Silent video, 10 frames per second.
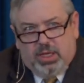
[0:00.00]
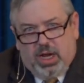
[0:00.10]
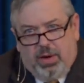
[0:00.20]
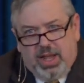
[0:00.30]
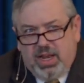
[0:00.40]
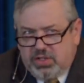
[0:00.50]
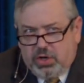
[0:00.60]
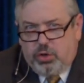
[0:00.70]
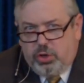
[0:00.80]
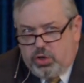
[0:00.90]
it is
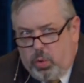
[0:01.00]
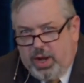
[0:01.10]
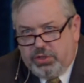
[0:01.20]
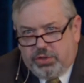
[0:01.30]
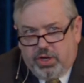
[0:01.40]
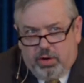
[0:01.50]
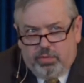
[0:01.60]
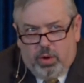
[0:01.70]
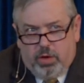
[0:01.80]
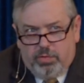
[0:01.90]
a good question
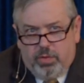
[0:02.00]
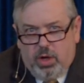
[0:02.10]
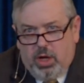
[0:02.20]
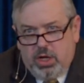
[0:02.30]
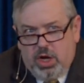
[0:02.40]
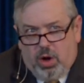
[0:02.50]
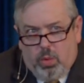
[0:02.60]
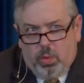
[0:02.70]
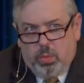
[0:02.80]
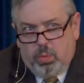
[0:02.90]
of
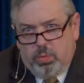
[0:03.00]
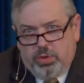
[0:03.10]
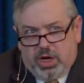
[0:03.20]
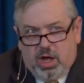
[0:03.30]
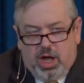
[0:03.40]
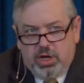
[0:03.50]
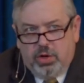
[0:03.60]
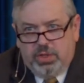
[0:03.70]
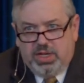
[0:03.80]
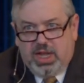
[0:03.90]
the
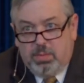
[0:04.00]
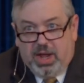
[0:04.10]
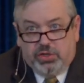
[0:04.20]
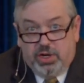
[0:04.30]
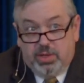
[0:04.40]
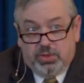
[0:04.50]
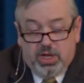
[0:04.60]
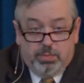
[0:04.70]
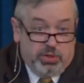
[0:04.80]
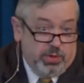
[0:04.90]
continuity in Machen
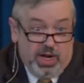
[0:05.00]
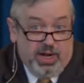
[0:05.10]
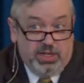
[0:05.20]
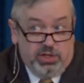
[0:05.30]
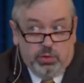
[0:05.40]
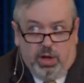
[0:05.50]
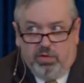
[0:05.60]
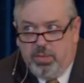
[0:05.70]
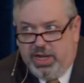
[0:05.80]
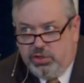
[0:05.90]
himself between the
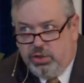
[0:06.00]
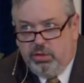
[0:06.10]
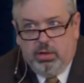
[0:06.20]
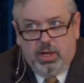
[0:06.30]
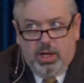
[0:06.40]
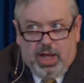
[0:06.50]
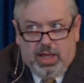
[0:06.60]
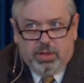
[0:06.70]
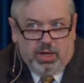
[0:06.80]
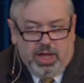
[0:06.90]
1912 Machen
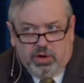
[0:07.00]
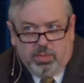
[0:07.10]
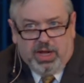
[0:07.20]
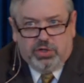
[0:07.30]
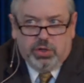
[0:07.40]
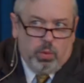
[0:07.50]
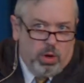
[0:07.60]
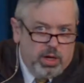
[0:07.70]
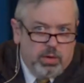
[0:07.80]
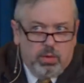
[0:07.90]
and the later Machen.
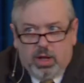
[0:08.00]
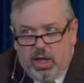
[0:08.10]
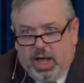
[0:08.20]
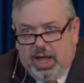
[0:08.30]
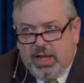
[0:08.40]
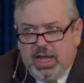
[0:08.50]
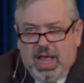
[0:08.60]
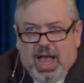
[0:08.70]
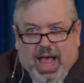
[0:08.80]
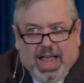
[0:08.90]

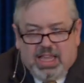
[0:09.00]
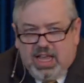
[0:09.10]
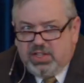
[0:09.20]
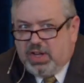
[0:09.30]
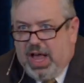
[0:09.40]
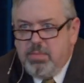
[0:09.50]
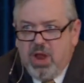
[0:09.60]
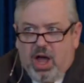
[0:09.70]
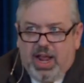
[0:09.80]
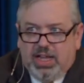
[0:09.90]
I guess I'm
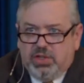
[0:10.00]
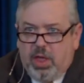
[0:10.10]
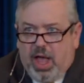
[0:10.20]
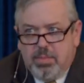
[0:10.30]
not as